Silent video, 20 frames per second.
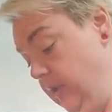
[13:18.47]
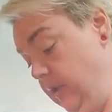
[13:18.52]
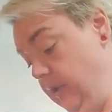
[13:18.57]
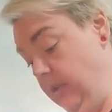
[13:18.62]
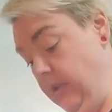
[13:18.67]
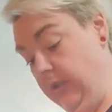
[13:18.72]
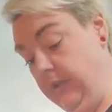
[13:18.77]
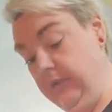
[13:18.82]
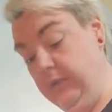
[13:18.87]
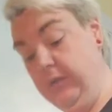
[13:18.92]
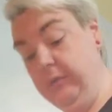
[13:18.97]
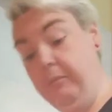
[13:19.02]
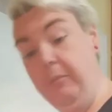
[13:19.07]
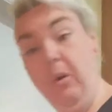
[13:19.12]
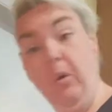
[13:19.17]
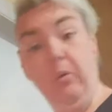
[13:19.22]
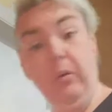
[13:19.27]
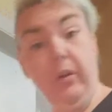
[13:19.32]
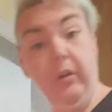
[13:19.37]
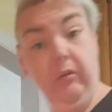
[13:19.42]
liquid
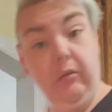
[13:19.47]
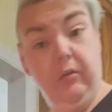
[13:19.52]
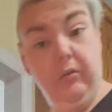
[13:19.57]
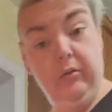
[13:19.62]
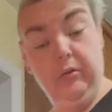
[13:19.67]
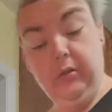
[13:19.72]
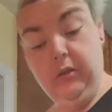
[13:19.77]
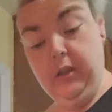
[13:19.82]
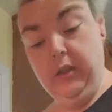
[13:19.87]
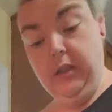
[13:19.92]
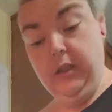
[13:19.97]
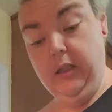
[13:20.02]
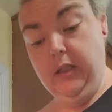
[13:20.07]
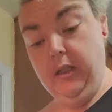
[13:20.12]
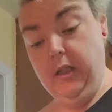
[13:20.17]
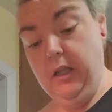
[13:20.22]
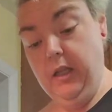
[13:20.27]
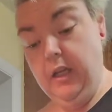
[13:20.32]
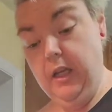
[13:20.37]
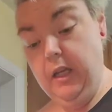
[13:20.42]
smoke.
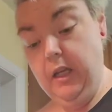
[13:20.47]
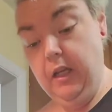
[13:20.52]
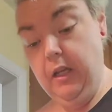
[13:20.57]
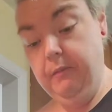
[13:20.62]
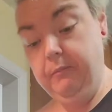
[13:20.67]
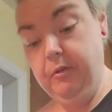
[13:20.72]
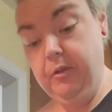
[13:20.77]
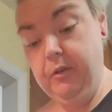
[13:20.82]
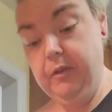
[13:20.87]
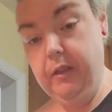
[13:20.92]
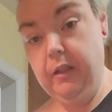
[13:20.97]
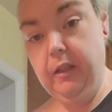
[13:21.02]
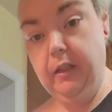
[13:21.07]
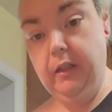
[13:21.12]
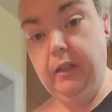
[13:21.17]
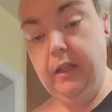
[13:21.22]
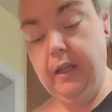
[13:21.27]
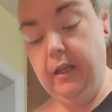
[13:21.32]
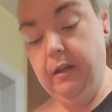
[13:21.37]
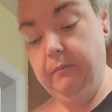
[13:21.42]
And I'm just going to
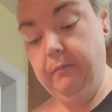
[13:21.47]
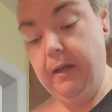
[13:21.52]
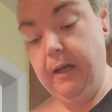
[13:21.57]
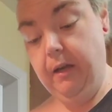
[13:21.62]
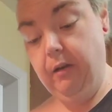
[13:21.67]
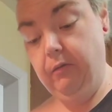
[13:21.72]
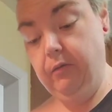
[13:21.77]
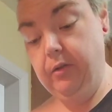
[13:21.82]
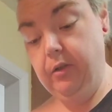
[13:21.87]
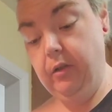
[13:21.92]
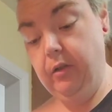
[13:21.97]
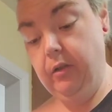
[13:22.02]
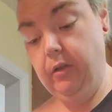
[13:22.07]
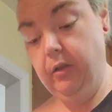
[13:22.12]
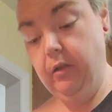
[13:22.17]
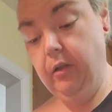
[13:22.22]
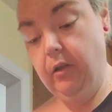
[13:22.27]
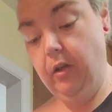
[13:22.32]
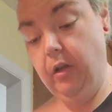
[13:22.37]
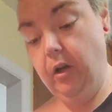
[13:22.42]
lay them out
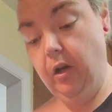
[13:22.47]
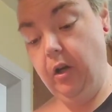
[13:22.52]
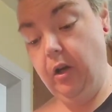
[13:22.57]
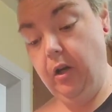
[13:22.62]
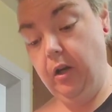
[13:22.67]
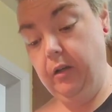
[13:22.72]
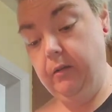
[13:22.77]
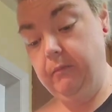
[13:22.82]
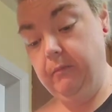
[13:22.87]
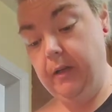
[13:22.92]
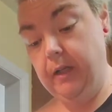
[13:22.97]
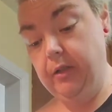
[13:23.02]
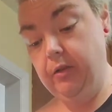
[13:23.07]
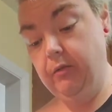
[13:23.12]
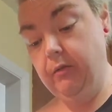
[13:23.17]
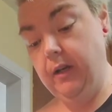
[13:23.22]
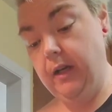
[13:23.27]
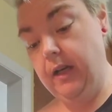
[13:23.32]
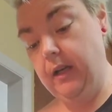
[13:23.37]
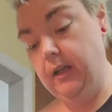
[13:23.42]
on my
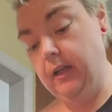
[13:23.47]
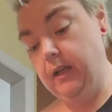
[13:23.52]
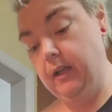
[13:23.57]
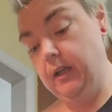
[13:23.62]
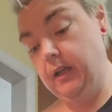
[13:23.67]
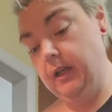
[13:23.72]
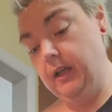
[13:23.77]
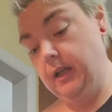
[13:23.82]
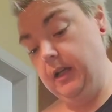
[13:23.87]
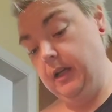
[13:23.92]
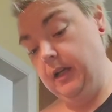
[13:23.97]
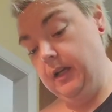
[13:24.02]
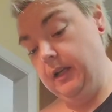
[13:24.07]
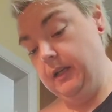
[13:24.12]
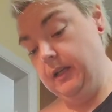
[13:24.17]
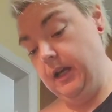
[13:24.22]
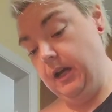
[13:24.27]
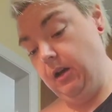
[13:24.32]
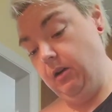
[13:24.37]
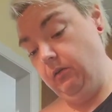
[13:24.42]
tray.
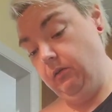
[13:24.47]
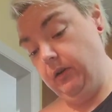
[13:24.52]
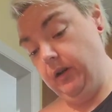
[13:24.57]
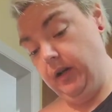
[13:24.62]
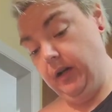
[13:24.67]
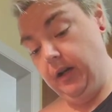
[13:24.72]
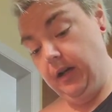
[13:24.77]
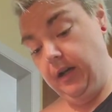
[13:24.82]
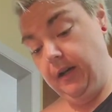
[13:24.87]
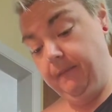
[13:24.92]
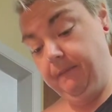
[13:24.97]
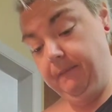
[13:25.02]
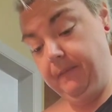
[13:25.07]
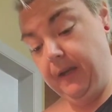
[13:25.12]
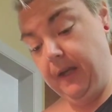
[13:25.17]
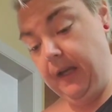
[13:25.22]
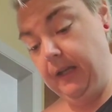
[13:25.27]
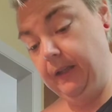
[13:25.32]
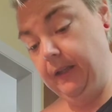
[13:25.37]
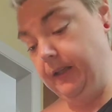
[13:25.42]
Now,
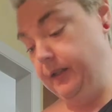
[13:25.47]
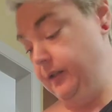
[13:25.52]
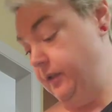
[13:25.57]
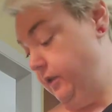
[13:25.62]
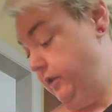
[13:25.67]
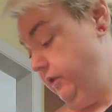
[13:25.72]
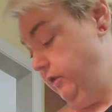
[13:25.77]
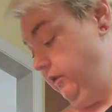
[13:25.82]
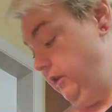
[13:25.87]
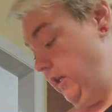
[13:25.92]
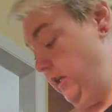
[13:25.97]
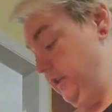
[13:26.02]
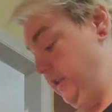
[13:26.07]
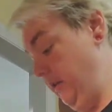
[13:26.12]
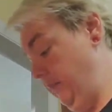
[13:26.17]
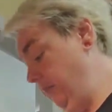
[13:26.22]
I like to, as I'm